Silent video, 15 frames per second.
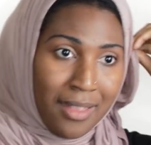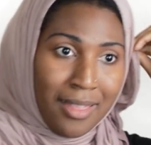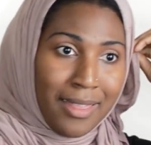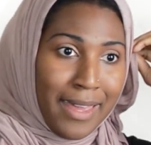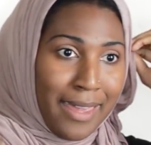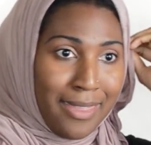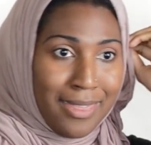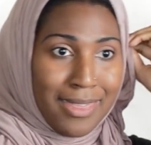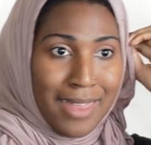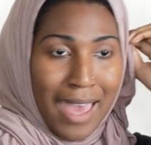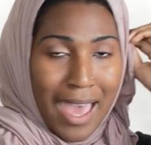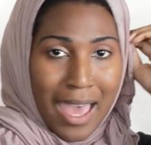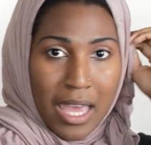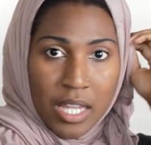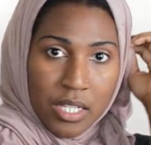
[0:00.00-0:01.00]
like
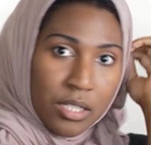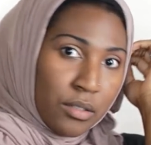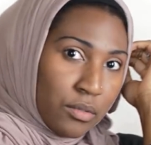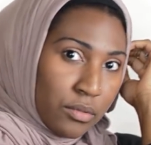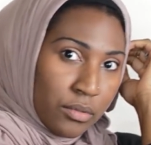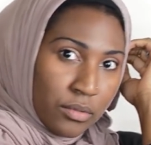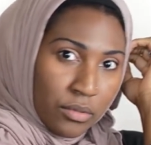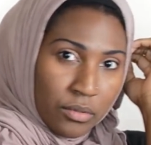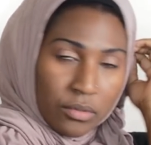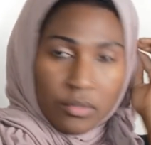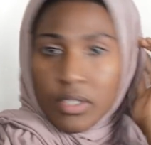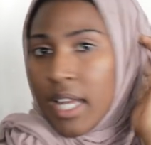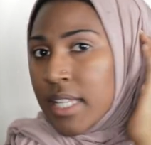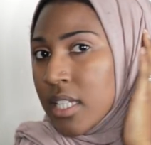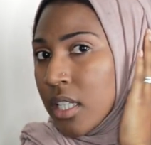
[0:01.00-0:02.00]
that.
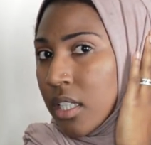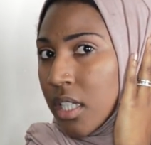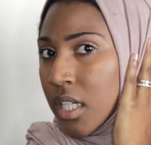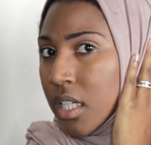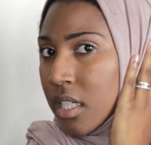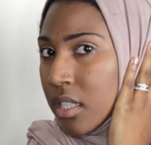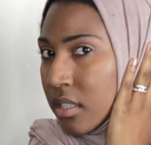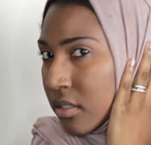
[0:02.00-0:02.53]
That's a look.